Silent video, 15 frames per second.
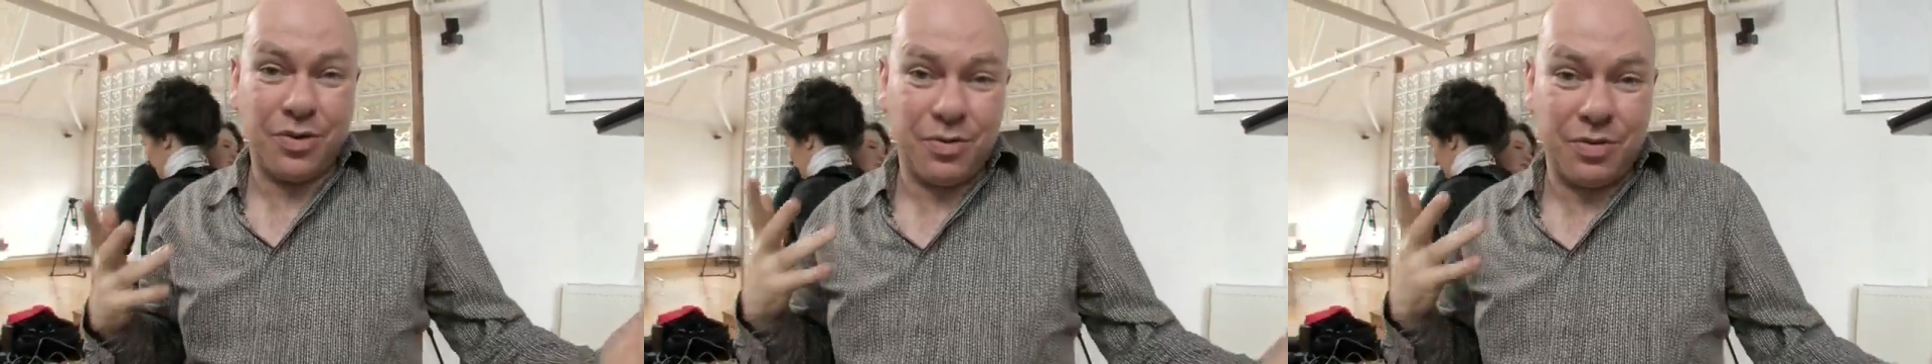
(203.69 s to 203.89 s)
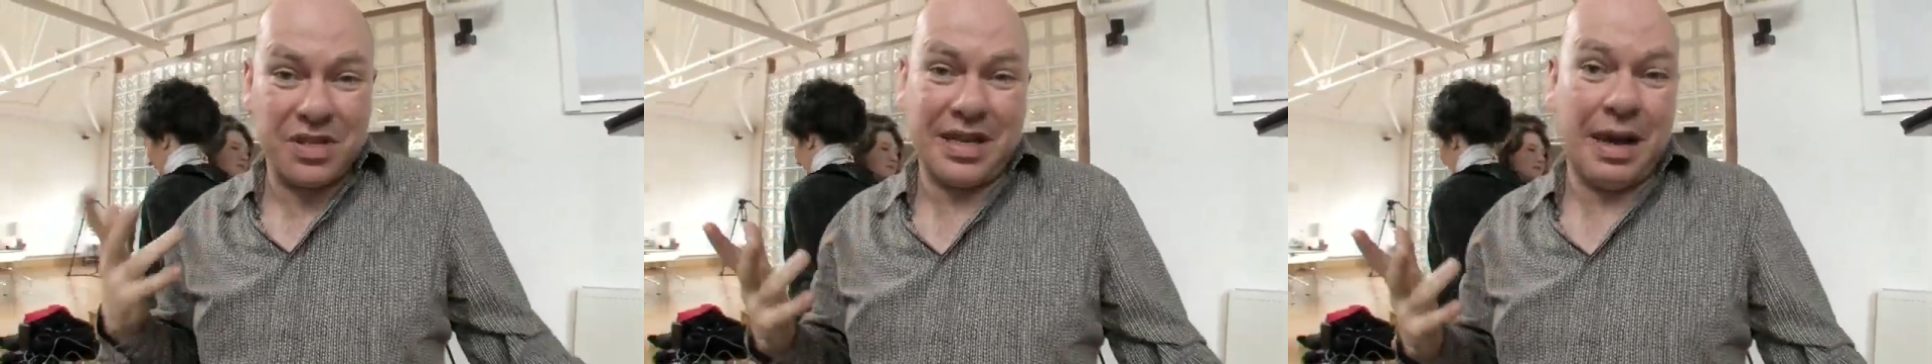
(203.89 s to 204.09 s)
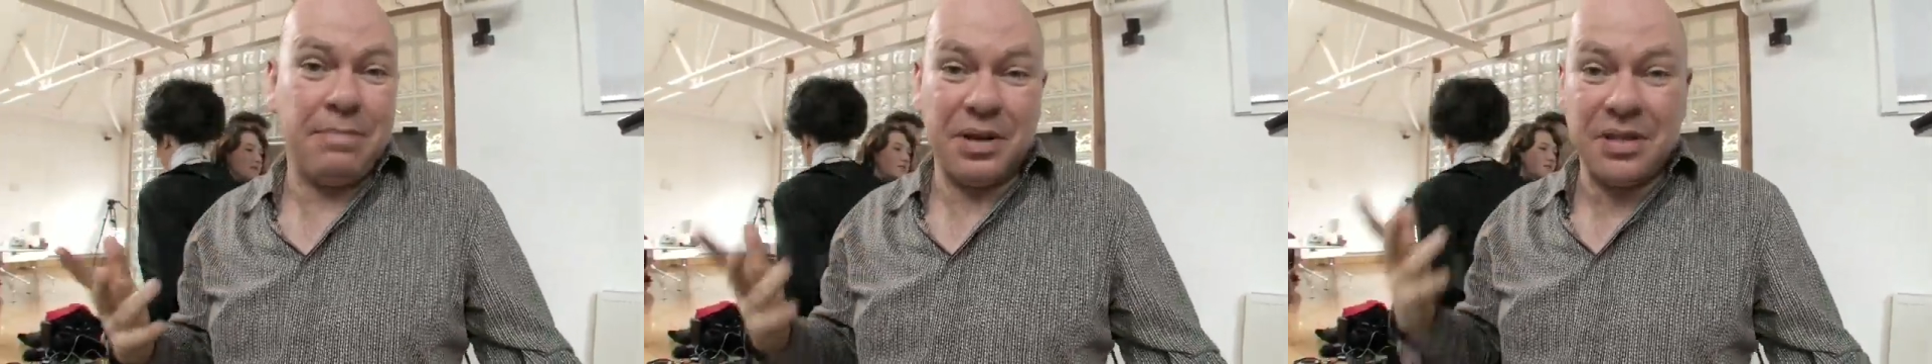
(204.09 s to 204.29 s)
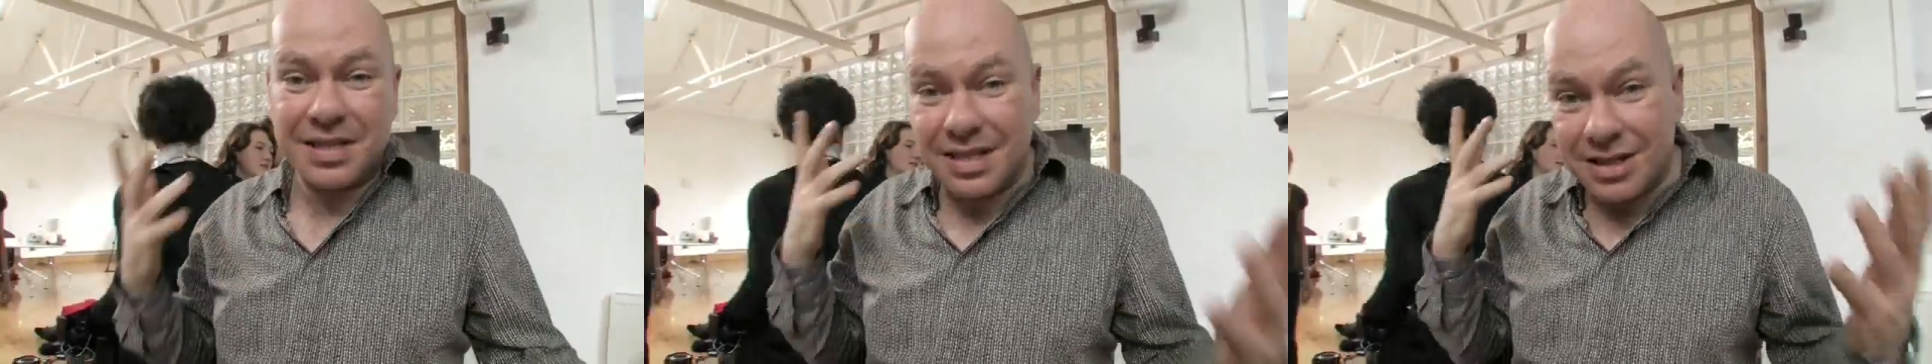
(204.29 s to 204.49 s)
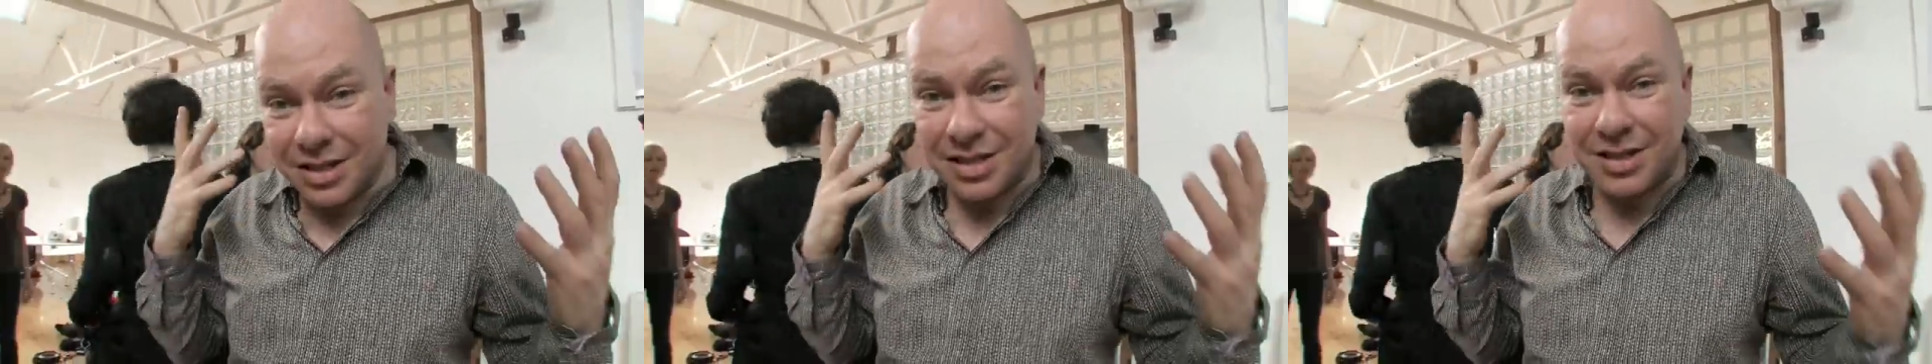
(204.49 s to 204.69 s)
the
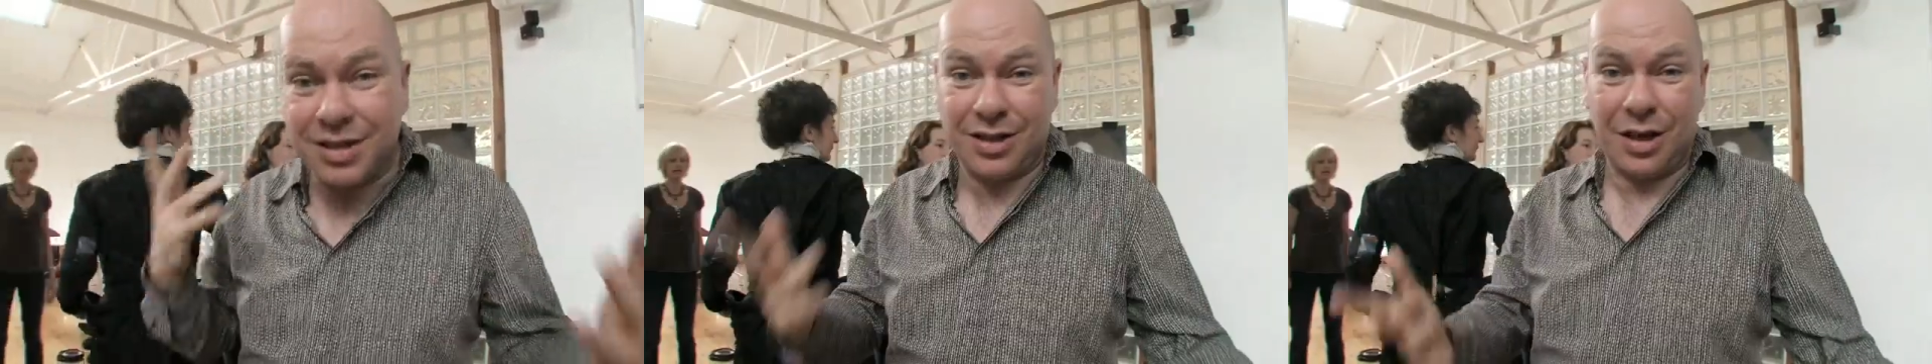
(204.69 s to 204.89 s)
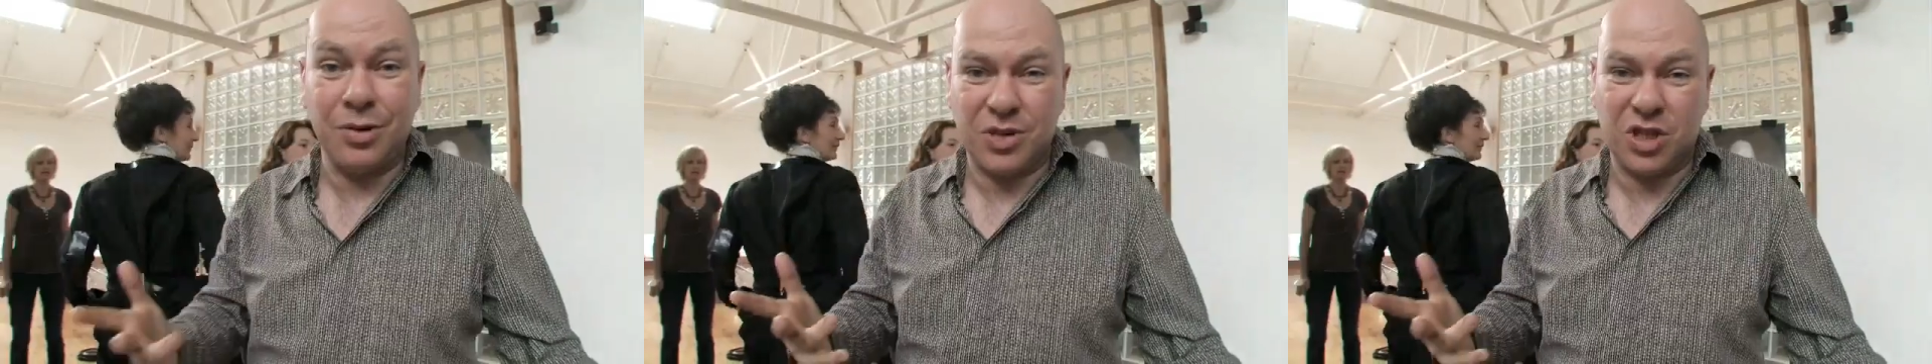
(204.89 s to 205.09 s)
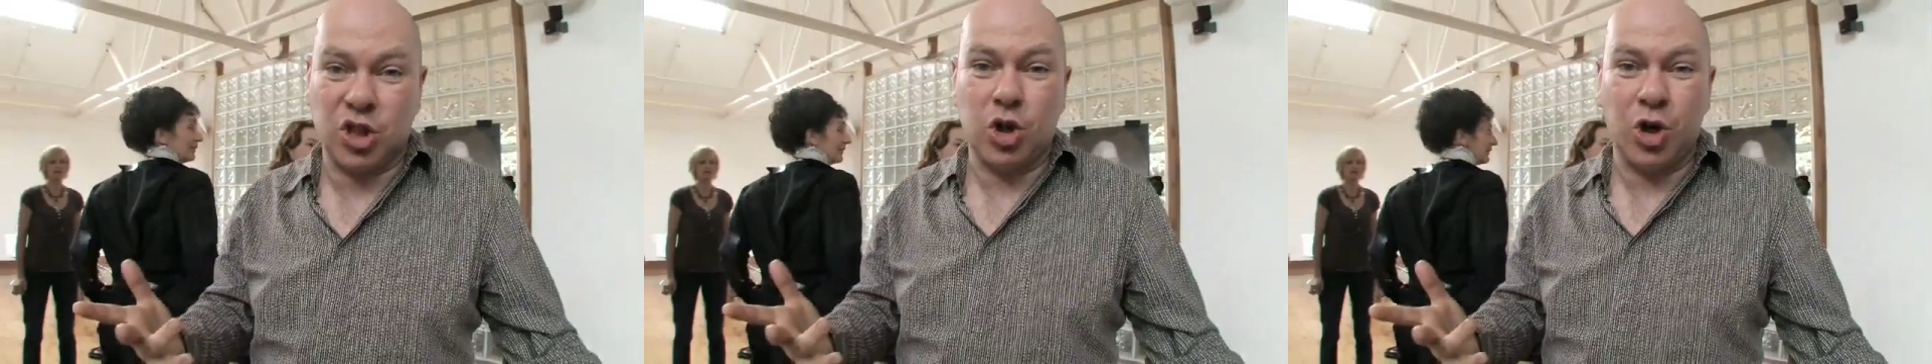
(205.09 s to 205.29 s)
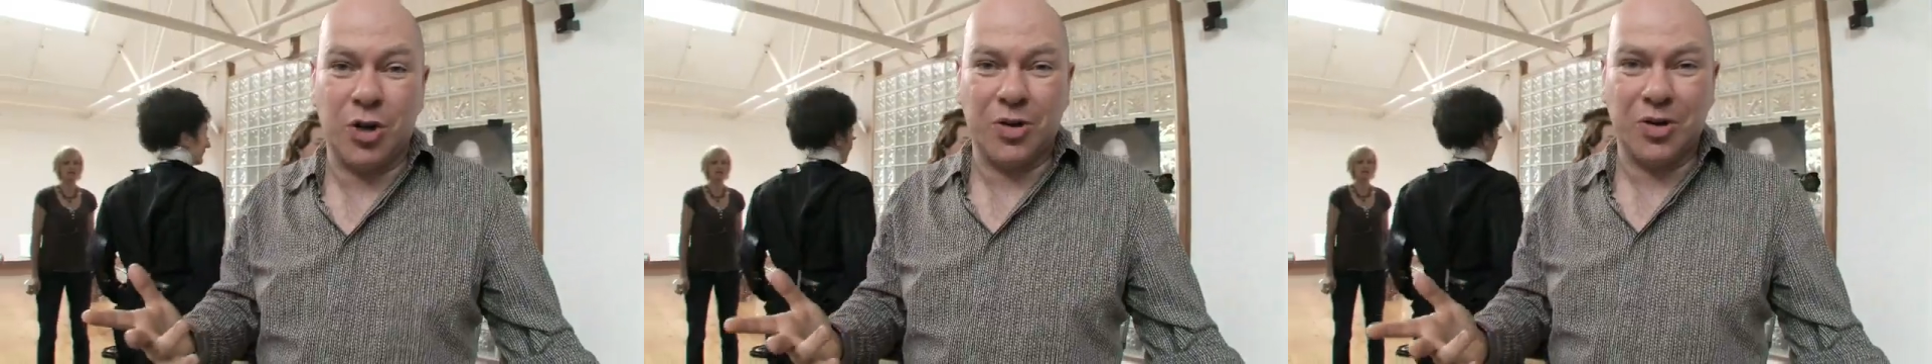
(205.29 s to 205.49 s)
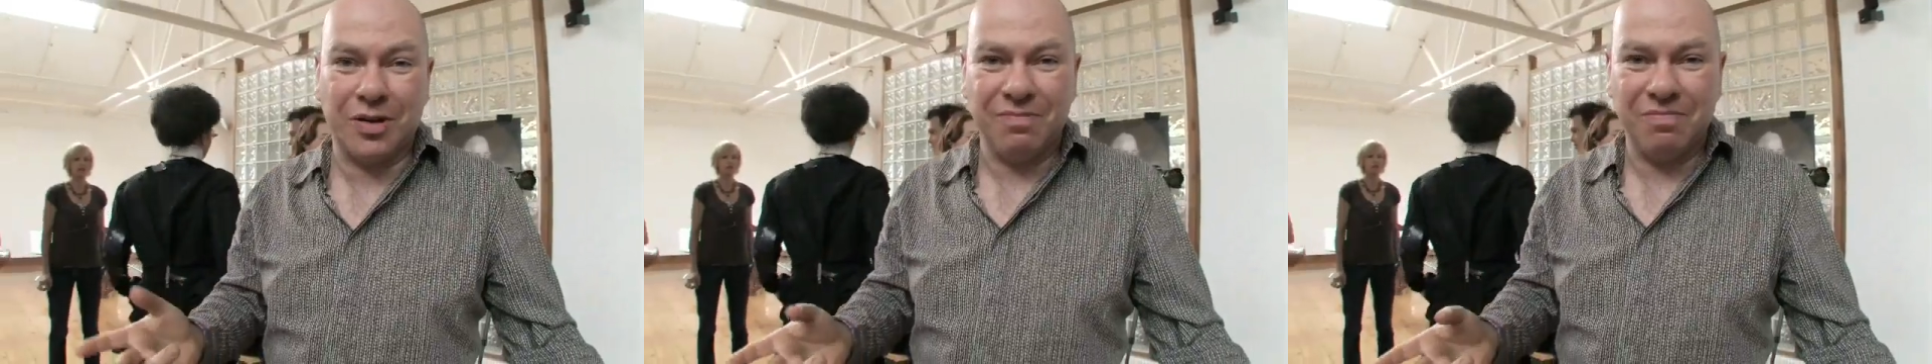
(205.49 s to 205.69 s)
resemblance is just so
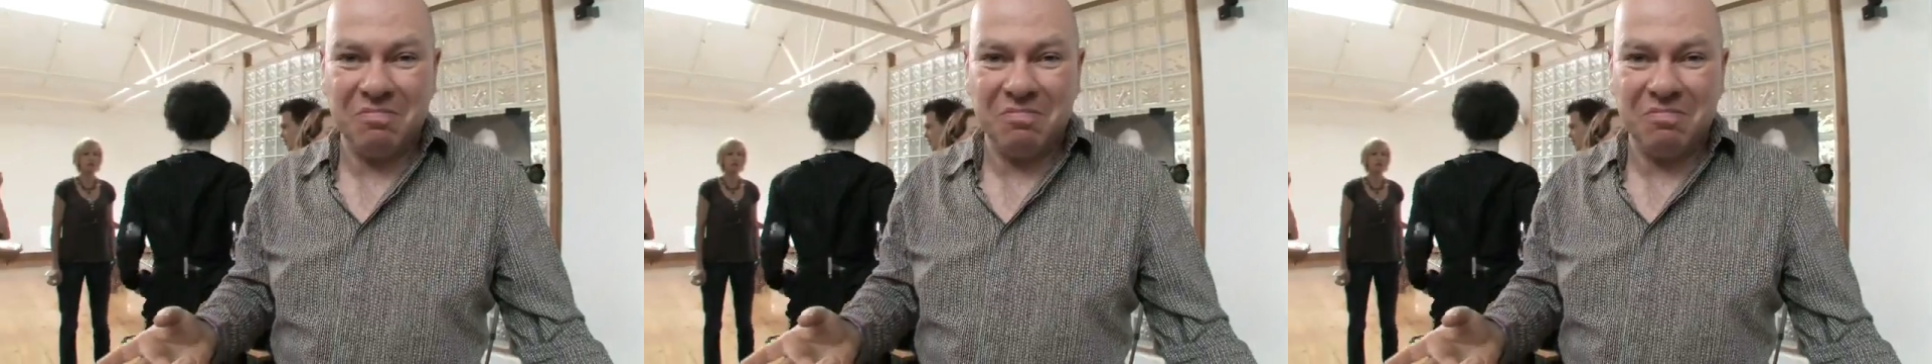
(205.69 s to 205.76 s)
strong,